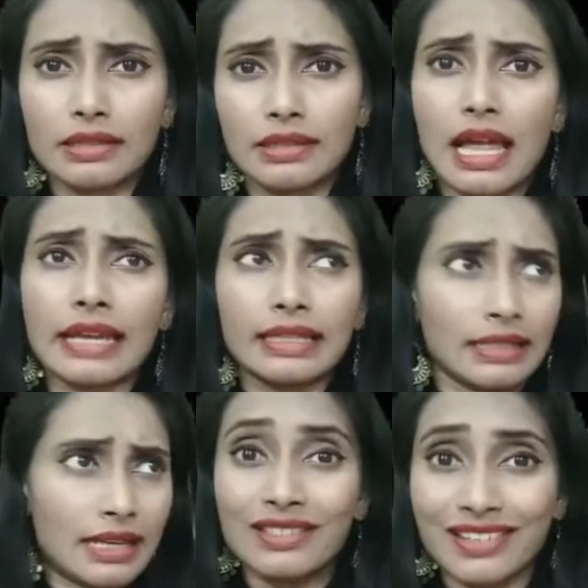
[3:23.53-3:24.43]
Like
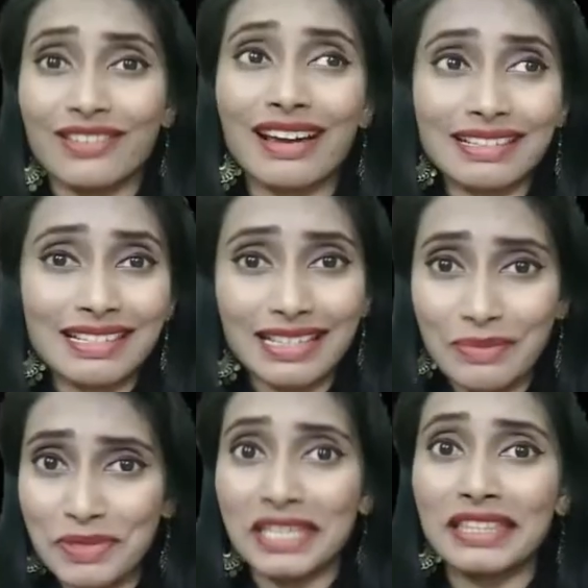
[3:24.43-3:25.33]
there are
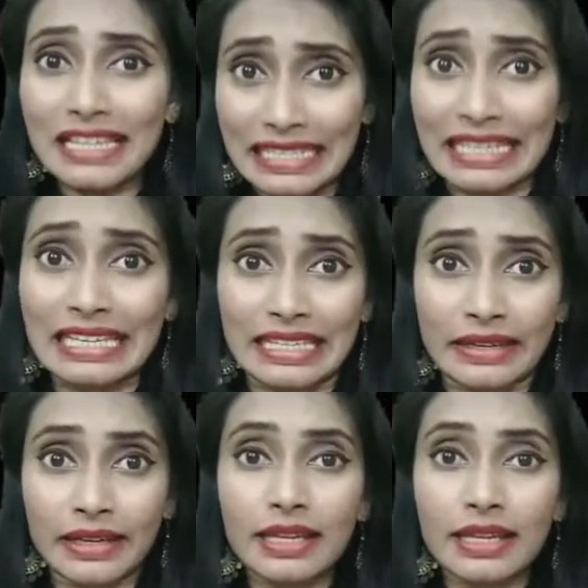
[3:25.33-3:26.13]
some kith and kin.